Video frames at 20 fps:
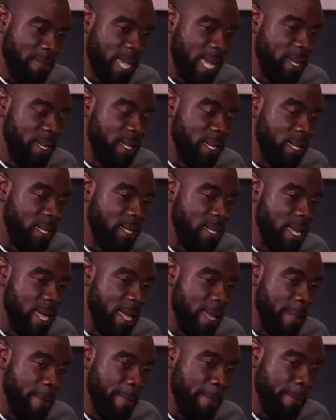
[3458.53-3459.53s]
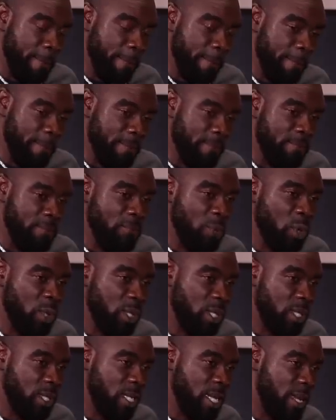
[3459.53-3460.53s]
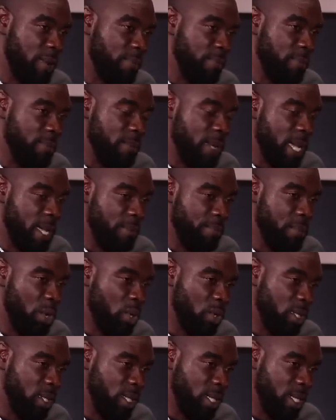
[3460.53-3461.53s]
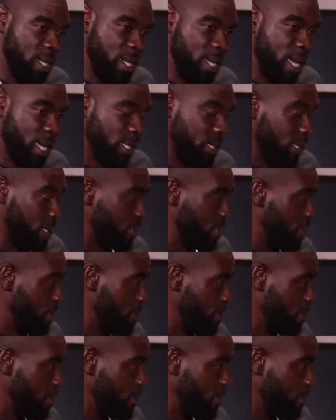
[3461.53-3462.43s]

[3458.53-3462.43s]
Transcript: At that time, Moses and, and Bounty did at it.